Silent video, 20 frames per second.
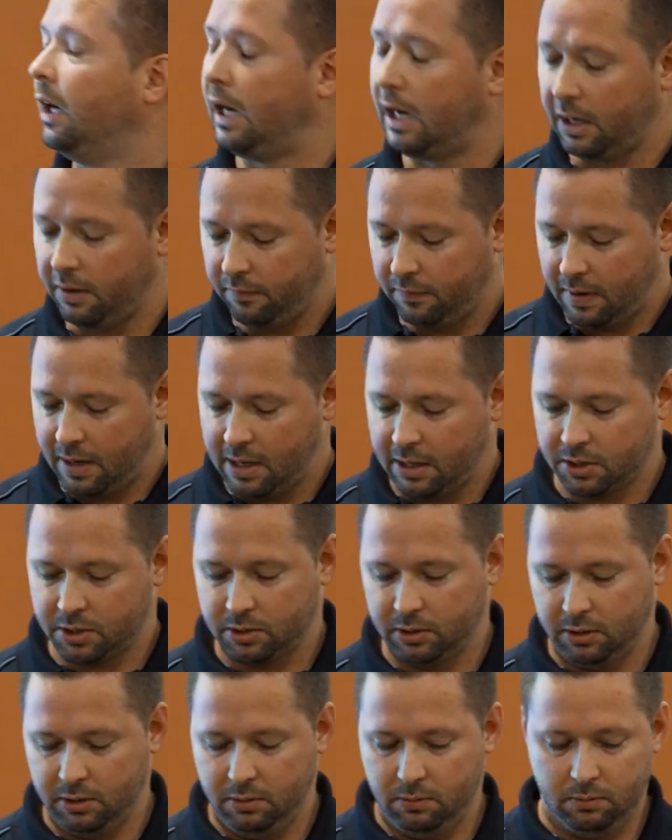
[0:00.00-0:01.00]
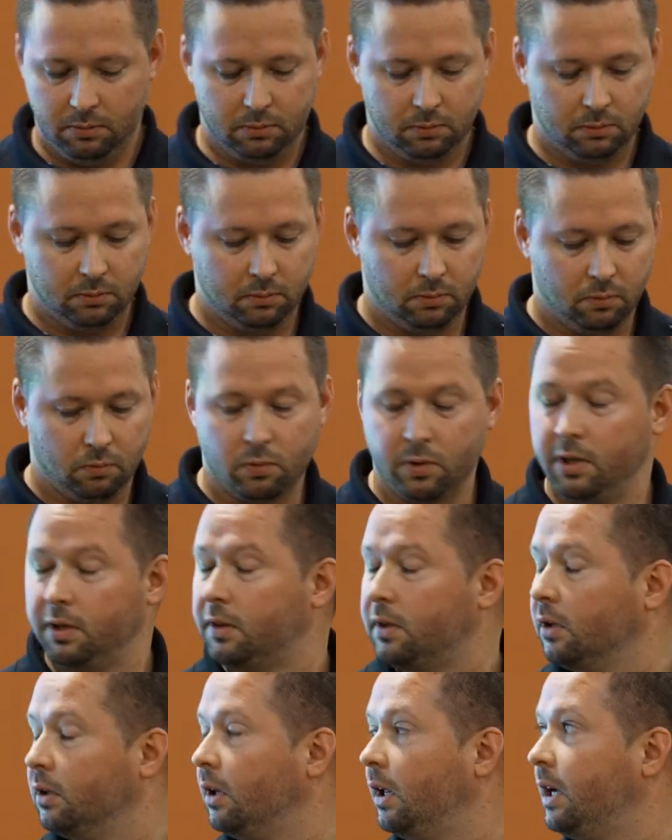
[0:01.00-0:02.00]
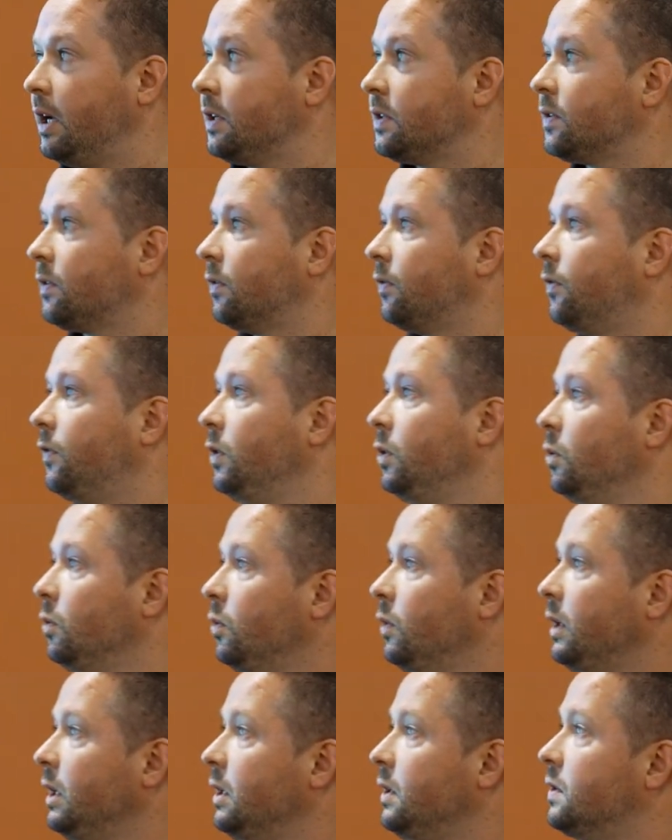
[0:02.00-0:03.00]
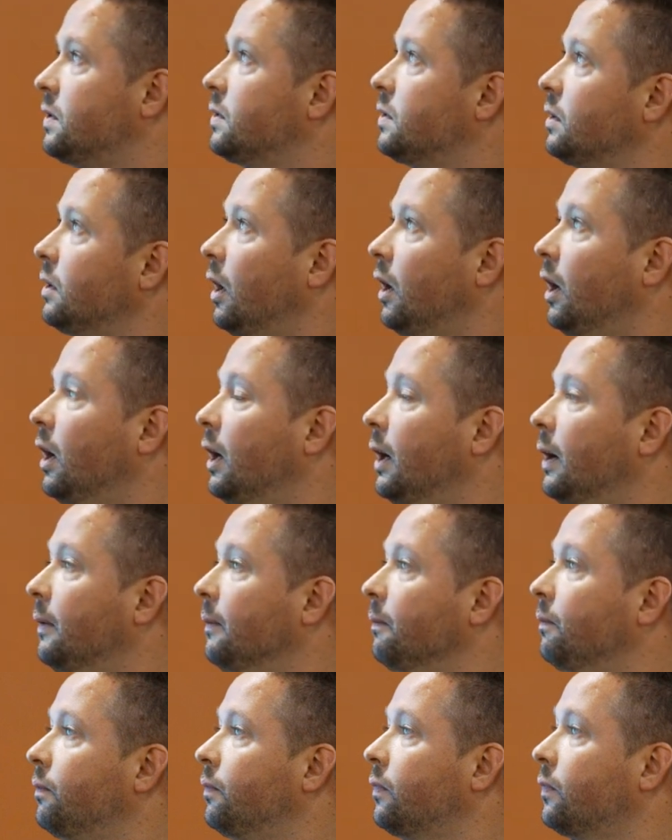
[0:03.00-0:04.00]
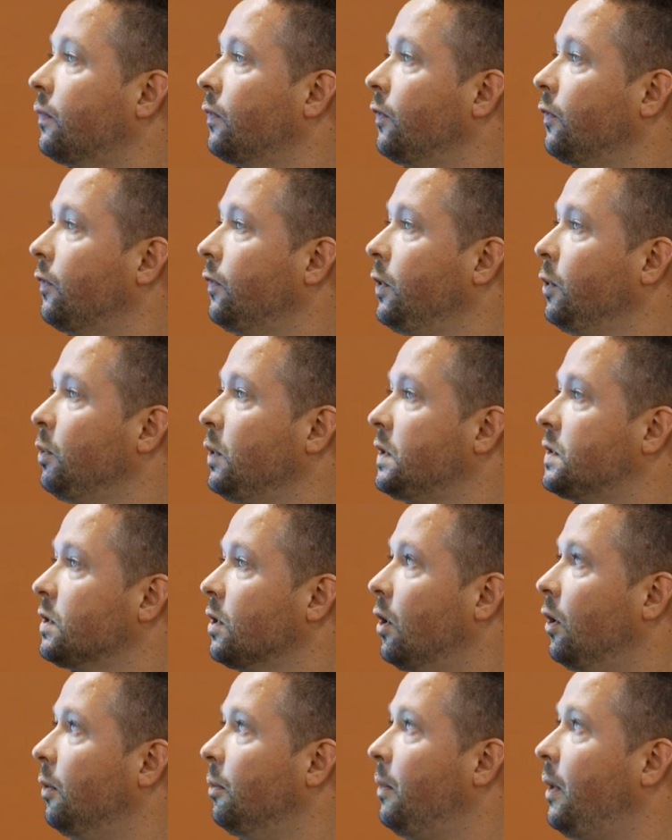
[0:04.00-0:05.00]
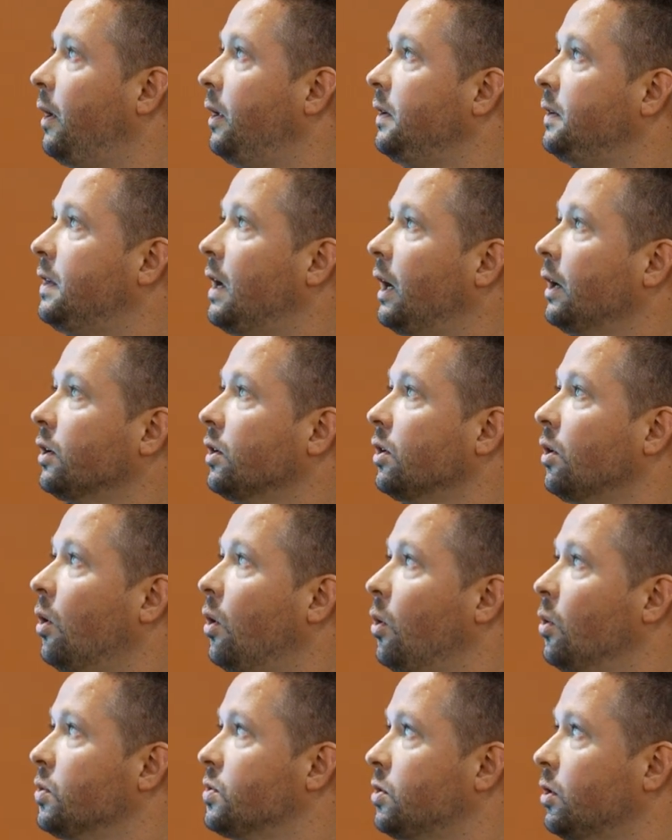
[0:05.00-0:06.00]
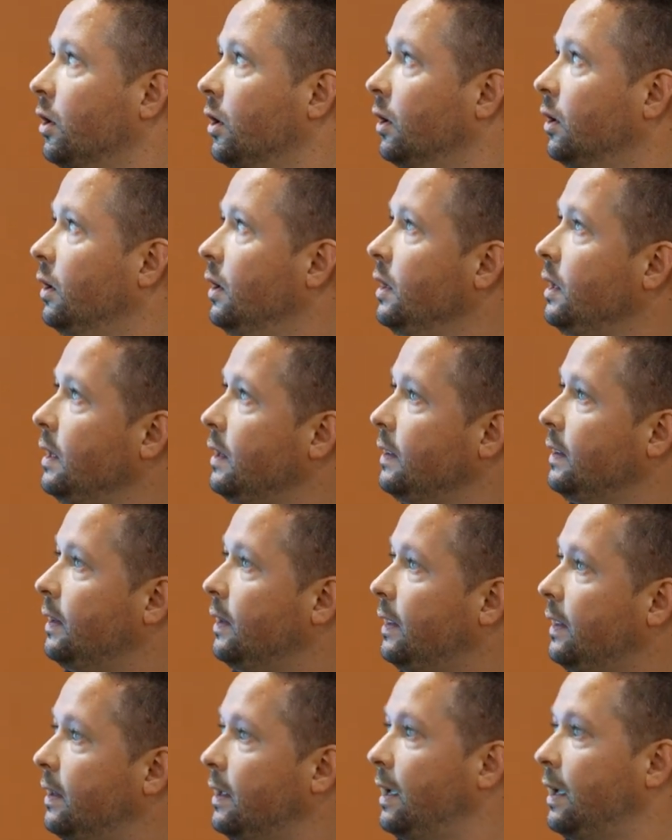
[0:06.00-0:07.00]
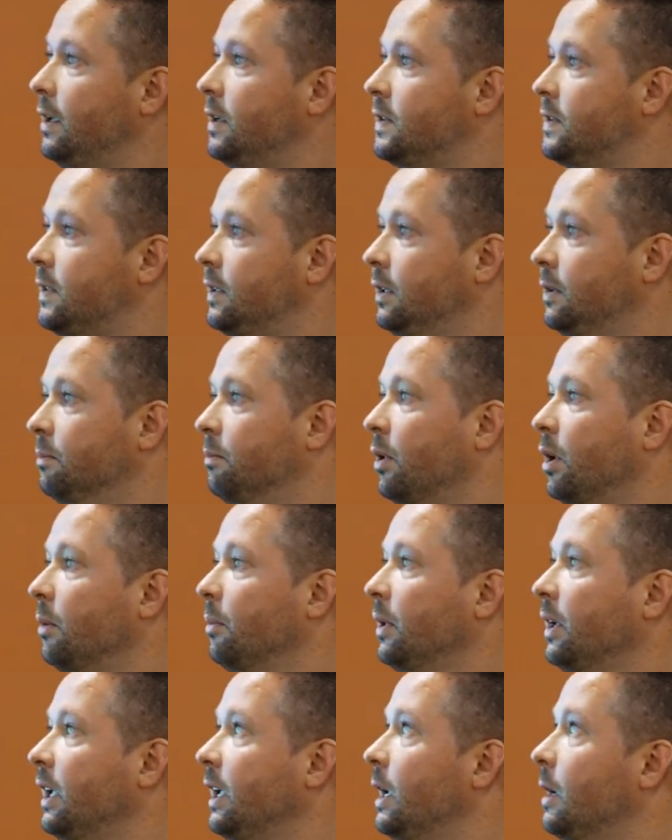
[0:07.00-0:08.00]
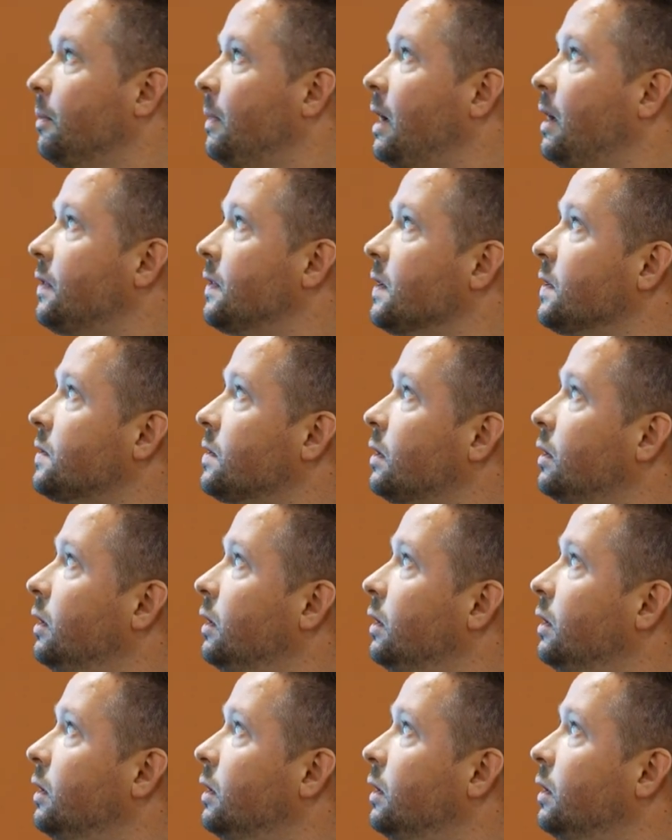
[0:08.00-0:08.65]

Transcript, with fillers: I've actually went the last few weeks, um, a few weeks ago, met Dr. Hostra that is in Birmingham at this